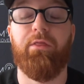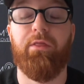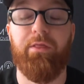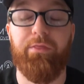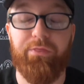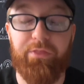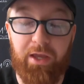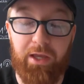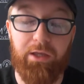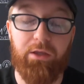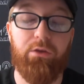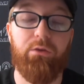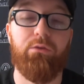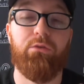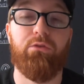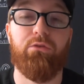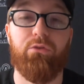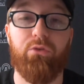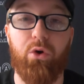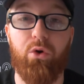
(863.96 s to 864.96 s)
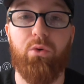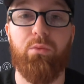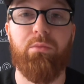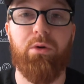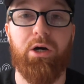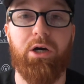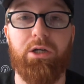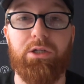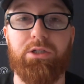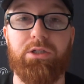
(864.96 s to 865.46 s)
thank you so
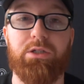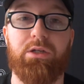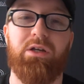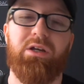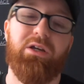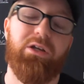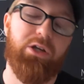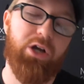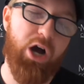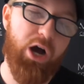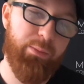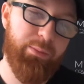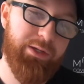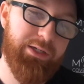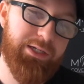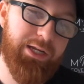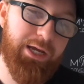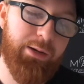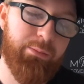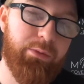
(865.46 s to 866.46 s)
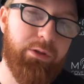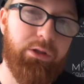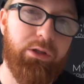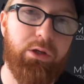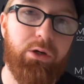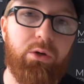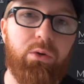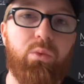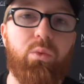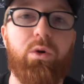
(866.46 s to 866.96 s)
much. Comment down
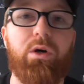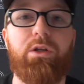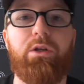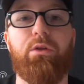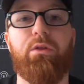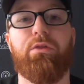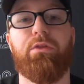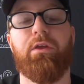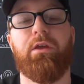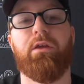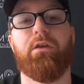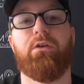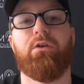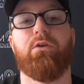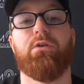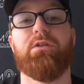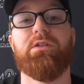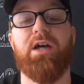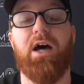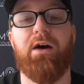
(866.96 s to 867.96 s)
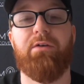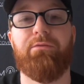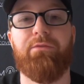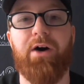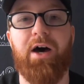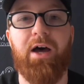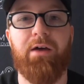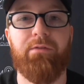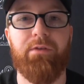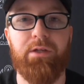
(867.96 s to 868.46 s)
below what you think your top
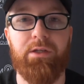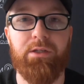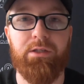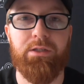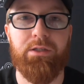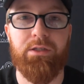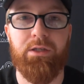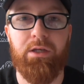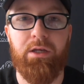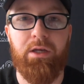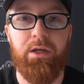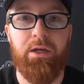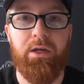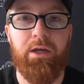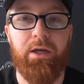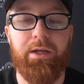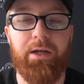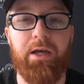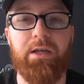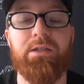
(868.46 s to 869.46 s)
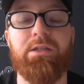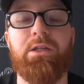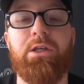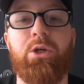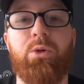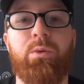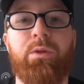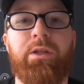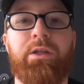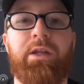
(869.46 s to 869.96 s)
5 is. And I'll see
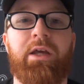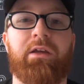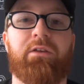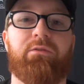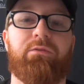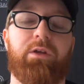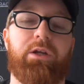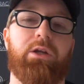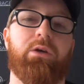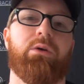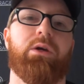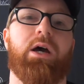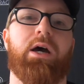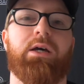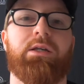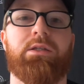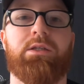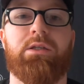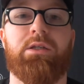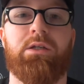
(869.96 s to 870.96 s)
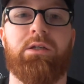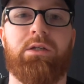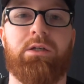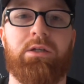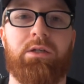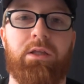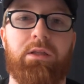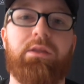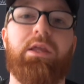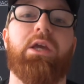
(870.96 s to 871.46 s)
you in the next video, guys.
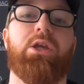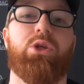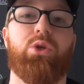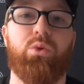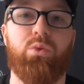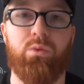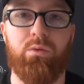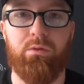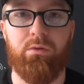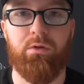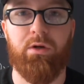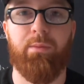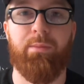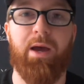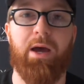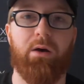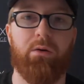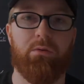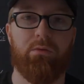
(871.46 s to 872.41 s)
Thank you. I'm out.